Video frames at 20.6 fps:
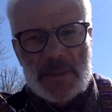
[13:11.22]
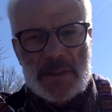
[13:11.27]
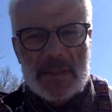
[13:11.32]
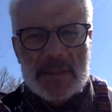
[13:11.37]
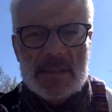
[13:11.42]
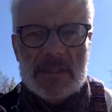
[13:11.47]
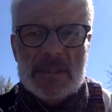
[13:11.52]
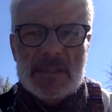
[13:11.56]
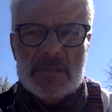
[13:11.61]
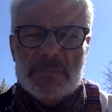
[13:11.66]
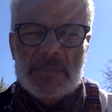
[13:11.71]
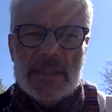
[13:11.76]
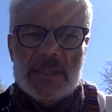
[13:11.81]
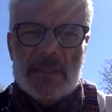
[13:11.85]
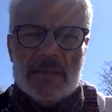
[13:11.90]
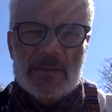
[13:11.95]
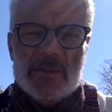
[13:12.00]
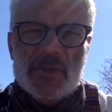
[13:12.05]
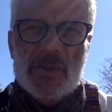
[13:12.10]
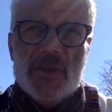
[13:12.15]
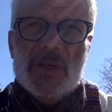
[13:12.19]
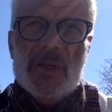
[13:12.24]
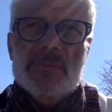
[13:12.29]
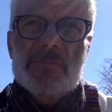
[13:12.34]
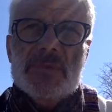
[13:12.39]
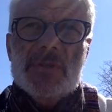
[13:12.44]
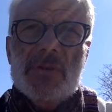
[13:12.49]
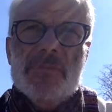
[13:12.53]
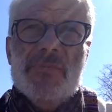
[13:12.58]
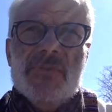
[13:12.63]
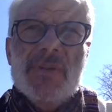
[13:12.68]
system in
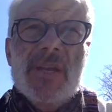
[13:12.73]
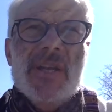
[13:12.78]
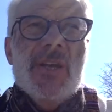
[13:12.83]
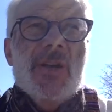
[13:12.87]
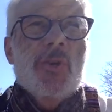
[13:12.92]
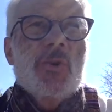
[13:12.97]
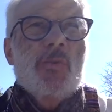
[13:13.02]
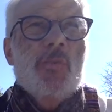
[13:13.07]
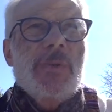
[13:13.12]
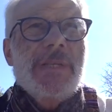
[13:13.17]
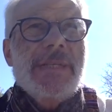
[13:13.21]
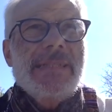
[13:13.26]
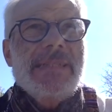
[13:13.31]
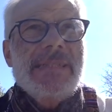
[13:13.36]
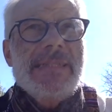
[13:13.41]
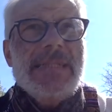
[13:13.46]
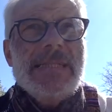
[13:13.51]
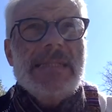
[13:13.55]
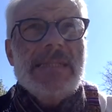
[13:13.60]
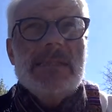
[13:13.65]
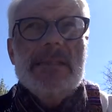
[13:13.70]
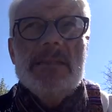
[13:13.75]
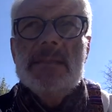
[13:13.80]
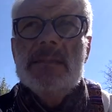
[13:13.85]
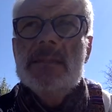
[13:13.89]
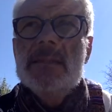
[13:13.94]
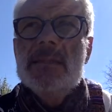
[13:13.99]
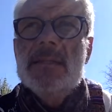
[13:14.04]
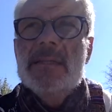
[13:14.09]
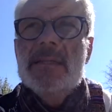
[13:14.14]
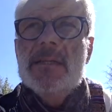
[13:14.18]
terms of we need
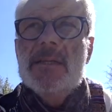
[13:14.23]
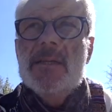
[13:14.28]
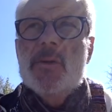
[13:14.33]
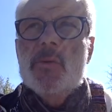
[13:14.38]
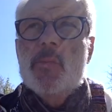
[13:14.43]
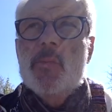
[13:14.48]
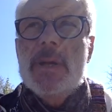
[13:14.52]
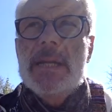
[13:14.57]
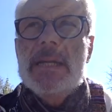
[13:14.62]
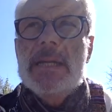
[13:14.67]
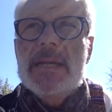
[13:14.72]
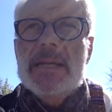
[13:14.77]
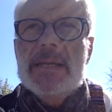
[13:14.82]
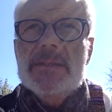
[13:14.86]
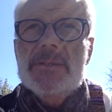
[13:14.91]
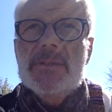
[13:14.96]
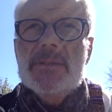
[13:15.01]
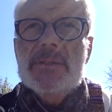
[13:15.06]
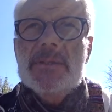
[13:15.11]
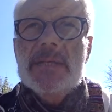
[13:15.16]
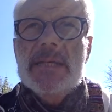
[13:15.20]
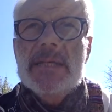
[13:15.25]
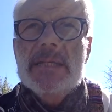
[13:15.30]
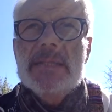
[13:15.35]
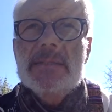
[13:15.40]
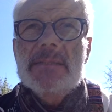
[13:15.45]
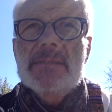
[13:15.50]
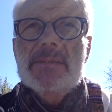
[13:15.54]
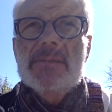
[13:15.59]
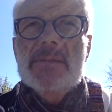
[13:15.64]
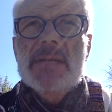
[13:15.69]

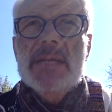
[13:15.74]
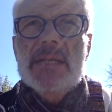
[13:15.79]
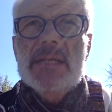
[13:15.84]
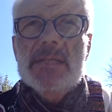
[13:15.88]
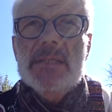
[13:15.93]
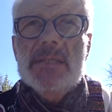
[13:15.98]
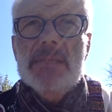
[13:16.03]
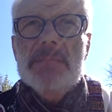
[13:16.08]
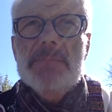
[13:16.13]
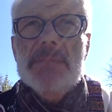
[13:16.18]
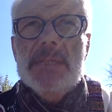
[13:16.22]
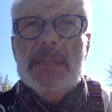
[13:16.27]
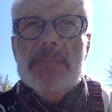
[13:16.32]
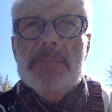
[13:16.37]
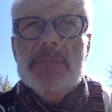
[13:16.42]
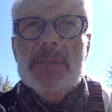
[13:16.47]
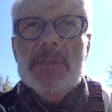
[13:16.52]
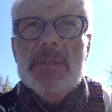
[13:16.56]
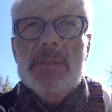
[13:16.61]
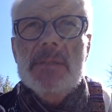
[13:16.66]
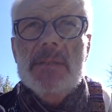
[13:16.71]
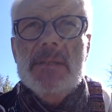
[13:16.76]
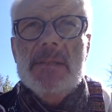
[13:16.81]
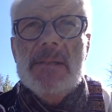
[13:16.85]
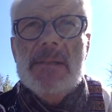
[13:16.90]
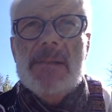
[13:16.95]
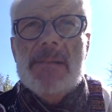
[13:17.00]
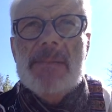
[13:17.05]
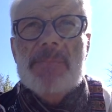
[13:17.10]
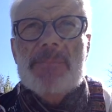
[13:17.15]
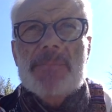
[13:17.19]
well-educated, healthy people,
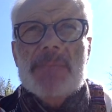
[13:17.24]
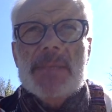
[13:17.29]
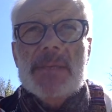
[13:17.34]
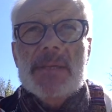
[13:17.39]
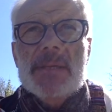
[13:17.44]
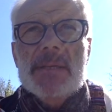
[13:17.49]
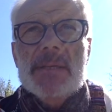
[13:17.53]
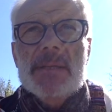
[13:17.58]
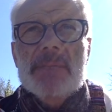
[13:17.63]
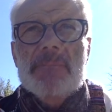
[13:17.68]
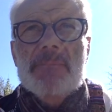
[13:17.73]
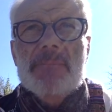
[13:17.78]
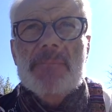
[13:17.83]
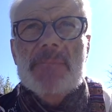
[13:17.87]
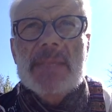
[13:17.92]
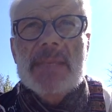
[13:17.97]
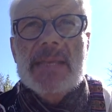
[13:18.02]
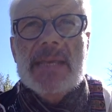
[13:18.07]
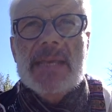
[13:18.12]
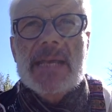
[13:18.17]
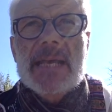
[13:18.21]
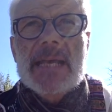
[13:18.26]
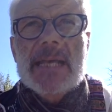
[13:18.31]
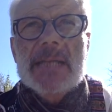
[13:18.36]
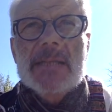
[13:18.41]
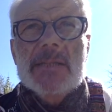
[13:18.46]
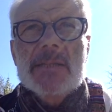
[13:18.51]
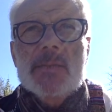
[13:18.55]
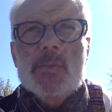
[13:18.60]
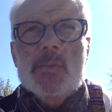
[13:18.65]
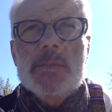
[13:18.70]
and
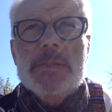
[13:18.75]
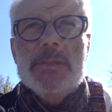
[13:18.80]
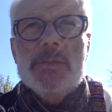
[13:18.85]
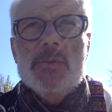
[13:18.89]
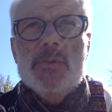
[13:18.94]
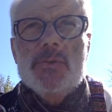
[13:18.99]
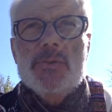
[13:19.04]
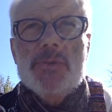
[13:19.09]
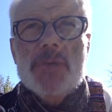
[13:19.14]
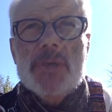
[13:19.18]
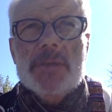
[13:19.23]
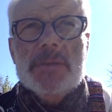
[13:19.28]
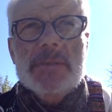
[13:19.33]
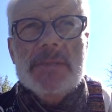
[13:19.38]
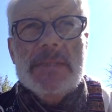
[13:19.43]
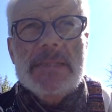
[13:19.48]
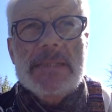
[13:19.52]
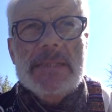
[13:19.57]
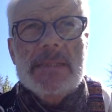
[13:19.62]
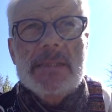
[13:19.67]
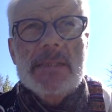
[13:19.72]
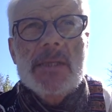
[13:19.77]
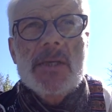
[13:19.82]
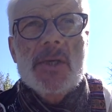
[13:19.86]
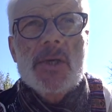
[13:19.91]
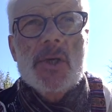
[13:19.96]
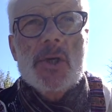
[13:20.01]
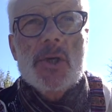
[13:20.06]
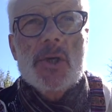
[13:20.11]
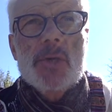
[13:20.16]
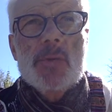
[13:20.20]
we do not need
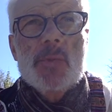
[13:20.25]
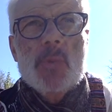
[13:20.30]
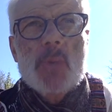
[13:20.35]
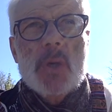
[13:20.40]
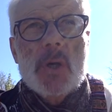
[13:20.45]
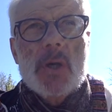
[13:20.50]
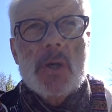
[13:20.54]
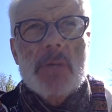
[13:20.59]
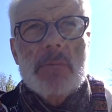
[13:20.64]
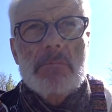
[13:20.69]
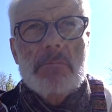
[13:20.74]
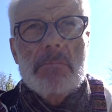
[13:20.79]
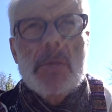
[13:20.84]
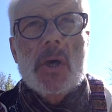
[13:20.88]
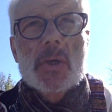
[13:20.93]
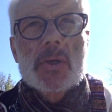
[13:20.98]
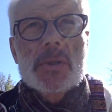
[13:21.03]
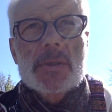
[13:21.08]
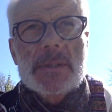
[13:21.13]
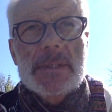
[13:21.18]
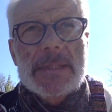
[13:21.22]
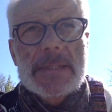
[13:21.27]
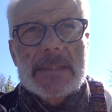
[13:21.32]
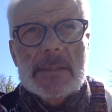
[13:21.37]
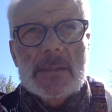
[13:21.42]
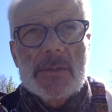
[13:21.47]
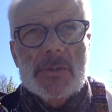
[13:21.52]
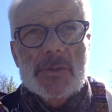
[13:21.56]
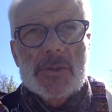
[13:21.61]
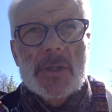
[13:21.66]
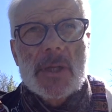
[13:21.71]
a war-mongering
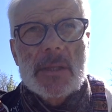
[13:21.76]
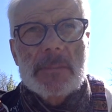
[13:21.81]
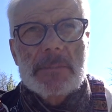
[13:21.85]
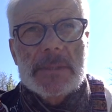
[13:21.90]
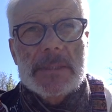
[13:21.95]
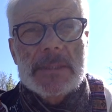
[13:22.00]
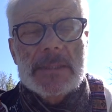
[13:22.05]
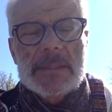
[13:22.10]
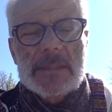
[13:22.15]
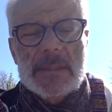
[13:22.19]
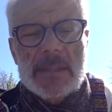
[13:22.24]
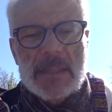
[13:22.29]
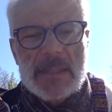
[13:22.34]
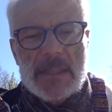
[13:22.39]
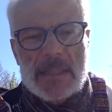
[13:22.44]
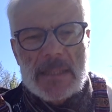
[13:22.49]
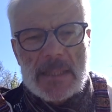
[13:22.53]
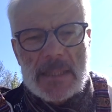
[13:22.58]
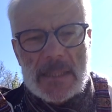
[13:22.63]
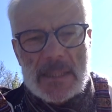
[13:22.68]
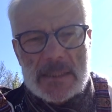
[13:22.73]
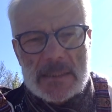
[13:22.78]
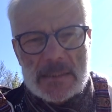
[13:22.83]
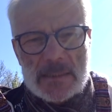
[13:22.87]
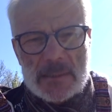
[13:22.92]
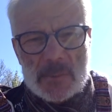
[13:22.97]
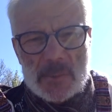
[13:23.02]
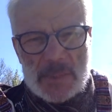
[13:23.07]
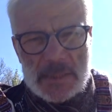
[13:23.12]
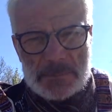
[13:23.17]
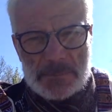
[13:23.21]
Germany, as it
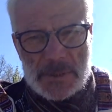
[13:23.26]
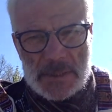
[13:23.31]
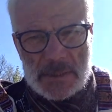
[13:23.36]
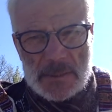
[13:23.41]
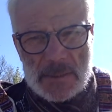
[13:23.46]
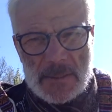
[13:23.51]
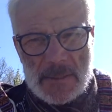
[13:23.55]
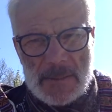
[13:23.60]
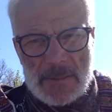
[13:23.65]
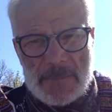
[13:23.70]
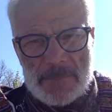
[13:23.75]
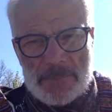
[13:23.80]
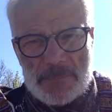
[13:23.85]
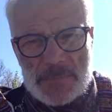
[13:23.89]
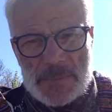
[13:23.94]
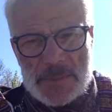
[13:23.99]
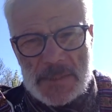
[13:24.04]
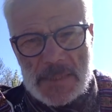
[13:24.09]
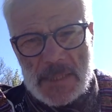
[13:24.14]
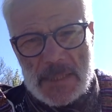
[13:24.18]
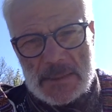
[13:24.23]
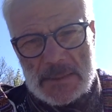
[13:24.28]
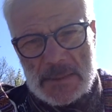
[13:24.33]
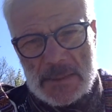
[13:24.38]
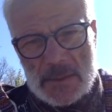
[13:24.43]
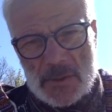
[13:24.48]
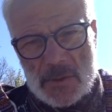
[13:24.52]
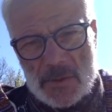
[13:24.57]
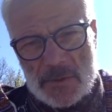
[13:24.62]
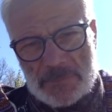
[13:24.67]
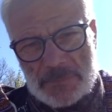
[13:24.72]
had been the
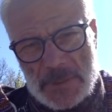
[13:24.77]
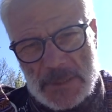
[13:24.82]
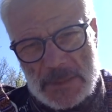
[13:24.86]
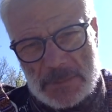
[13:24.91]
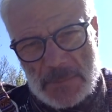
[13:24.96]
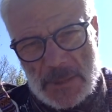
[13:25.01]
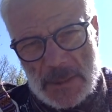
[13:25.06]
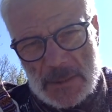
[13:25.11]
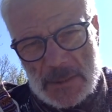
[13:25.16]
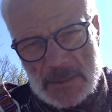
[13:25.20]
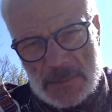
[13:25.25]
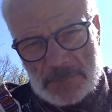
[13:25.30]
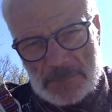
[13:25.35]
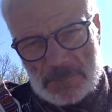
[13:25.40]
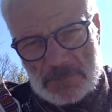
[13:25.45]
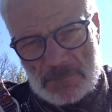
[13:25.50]
idea of Bismarck.